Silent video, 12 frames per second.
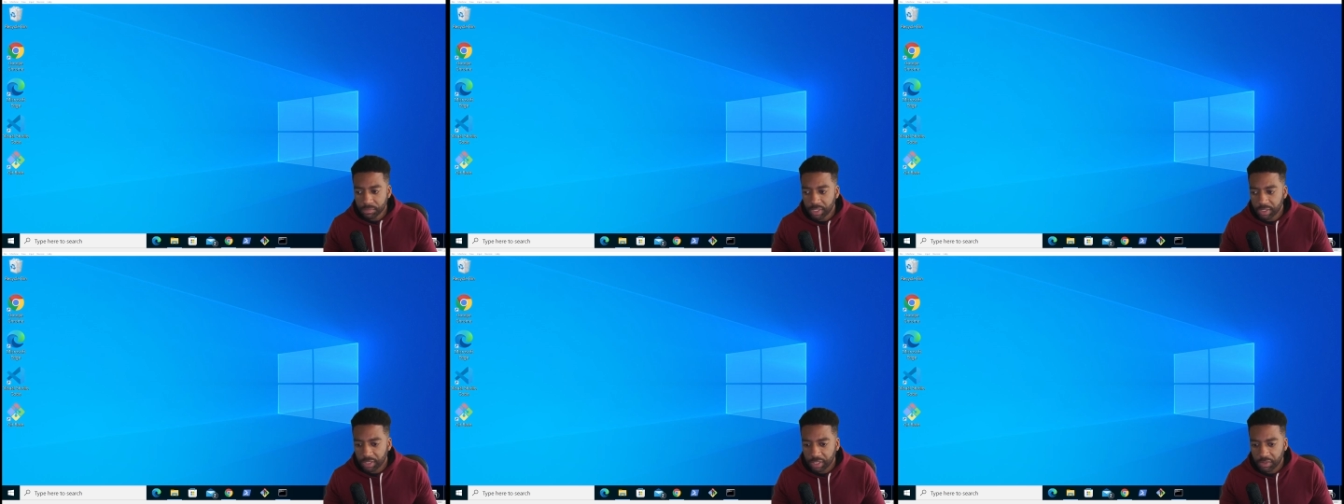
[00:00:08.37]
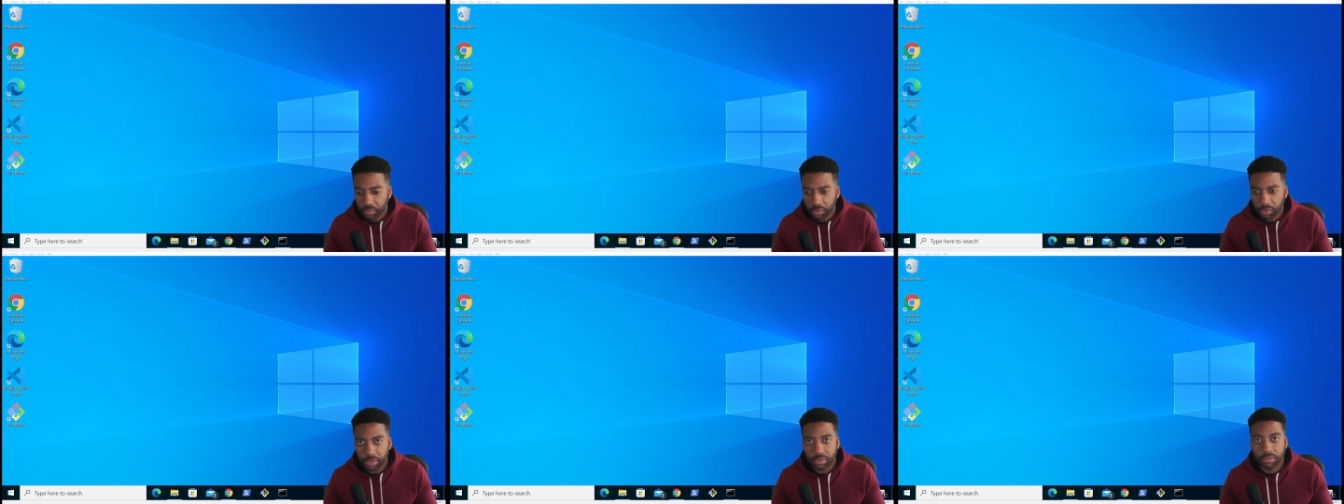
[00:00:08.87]
And then we're
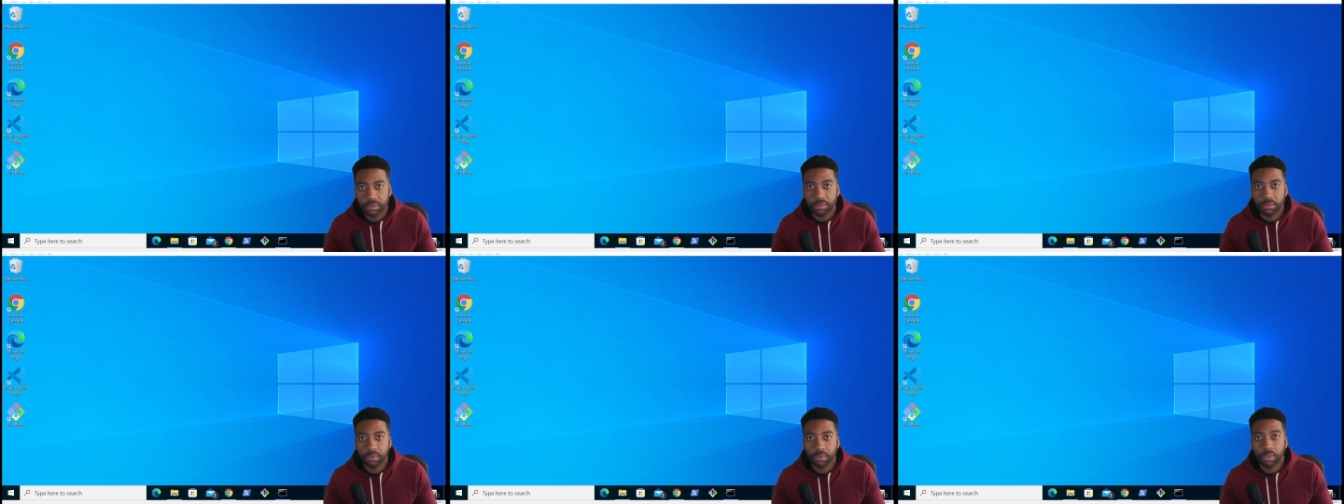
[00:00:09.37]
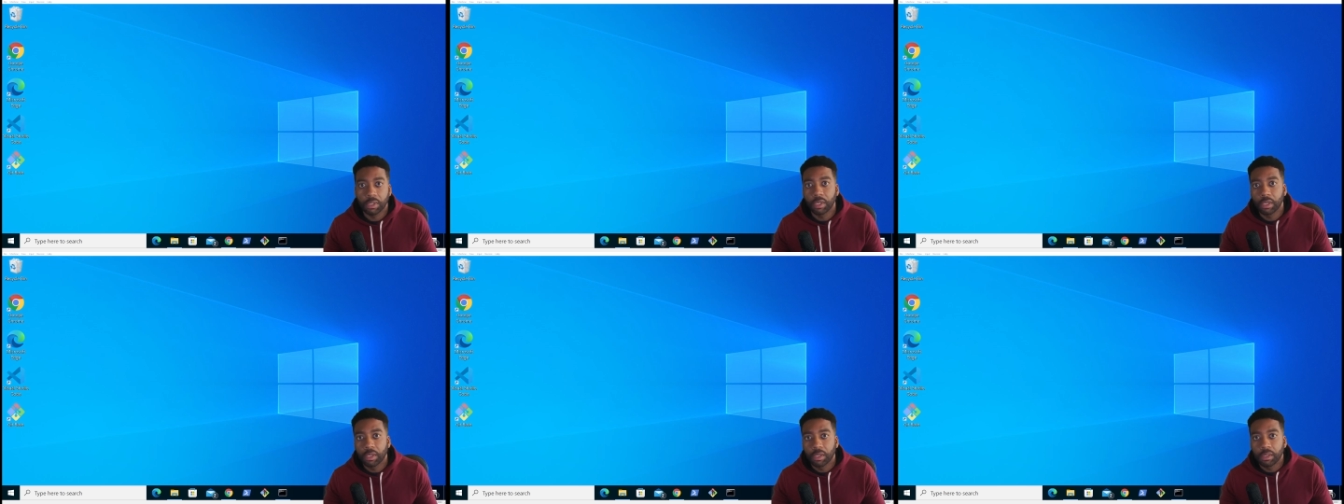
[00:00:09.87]
going to
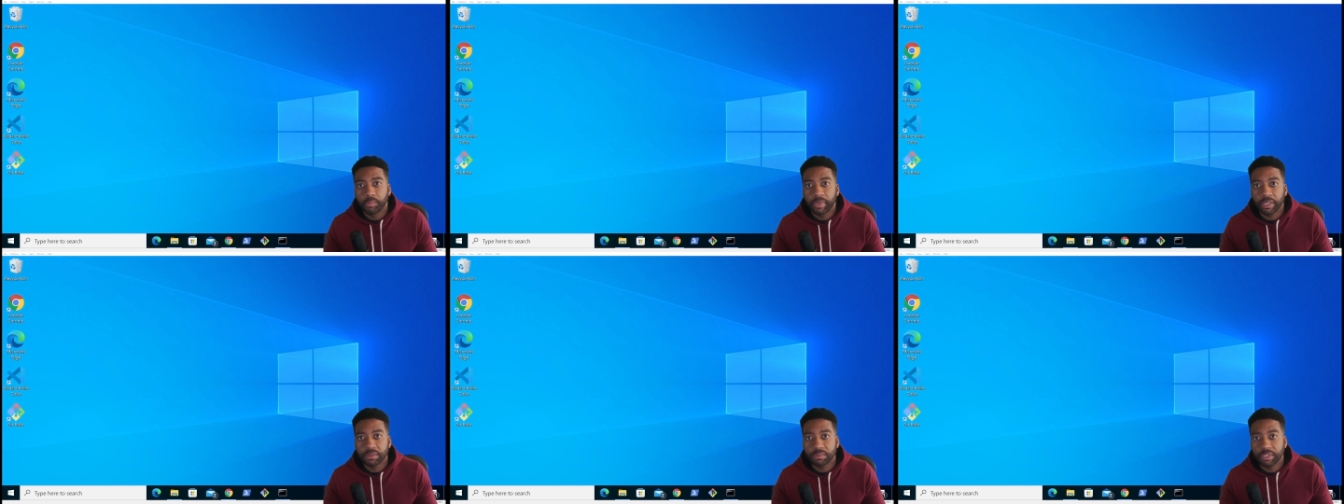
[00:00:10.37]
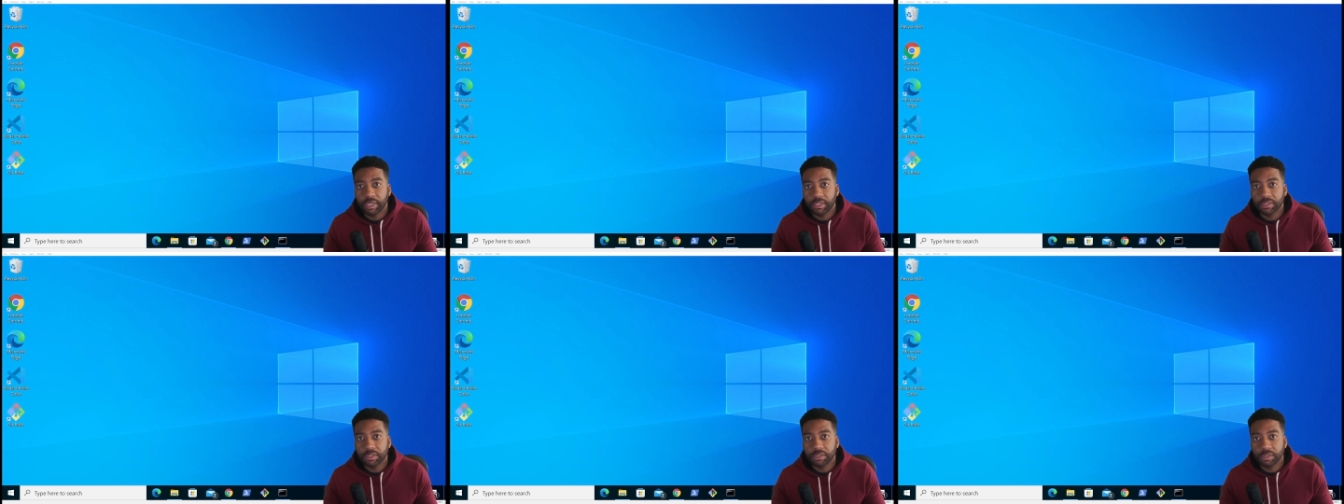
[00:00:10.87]
make some
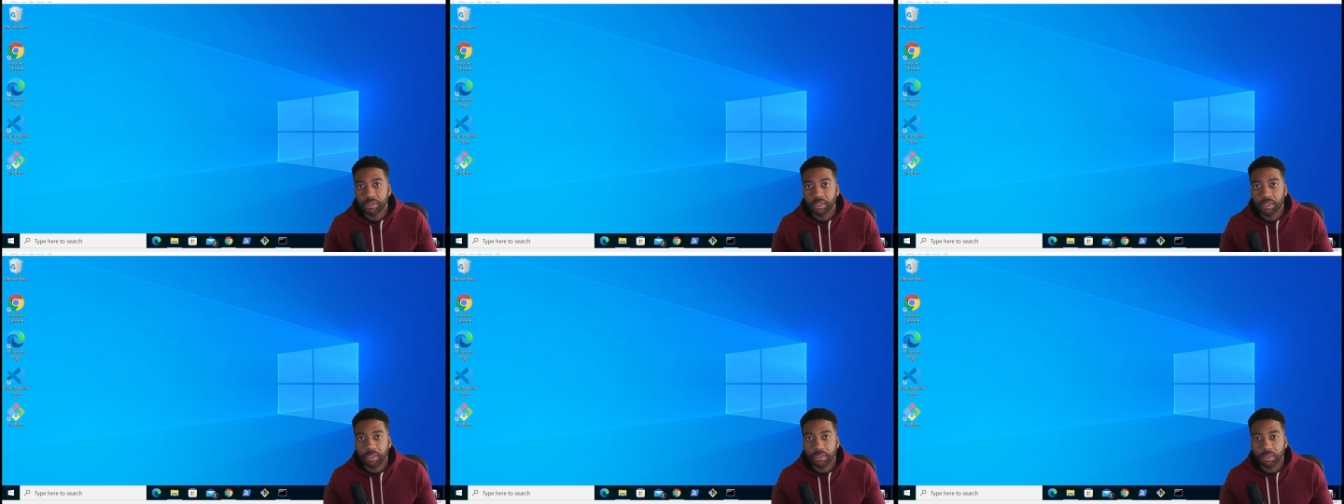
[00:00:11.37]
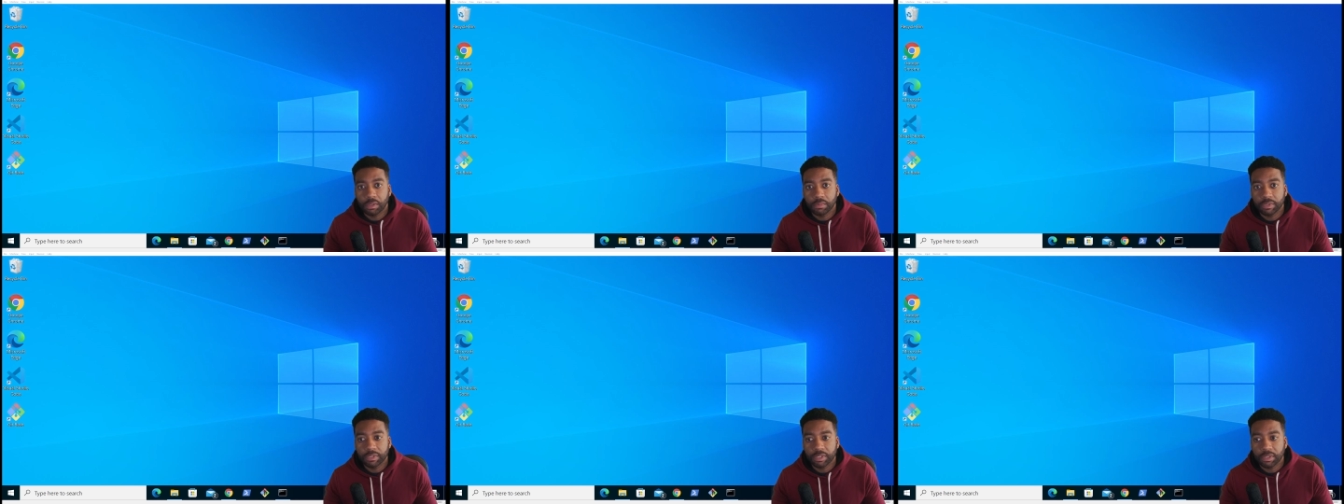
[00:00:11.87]
changes on our local
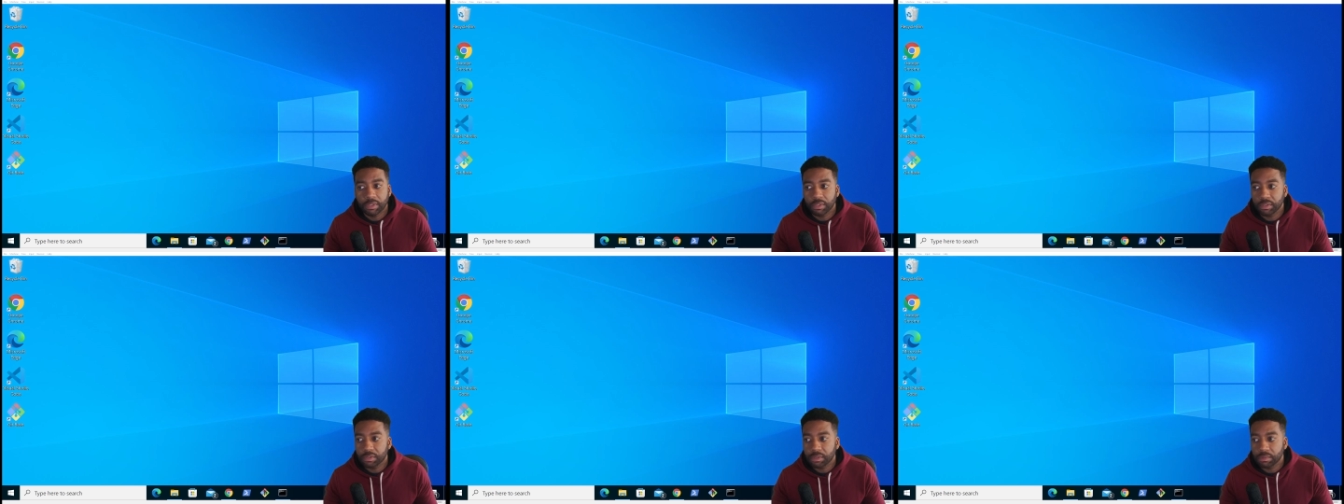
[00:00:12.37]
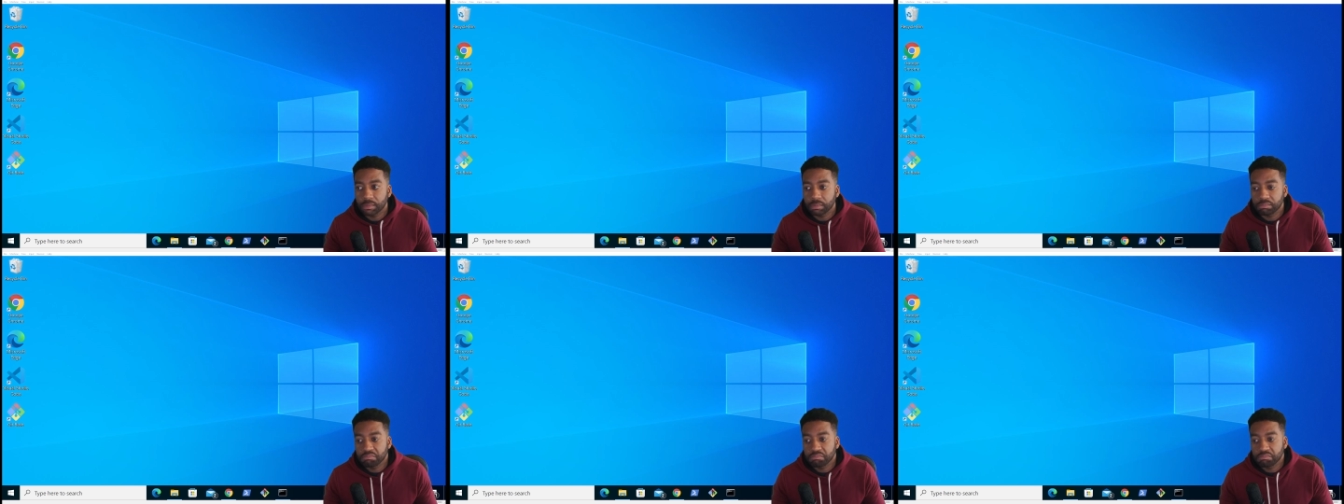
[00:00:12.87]
machine to some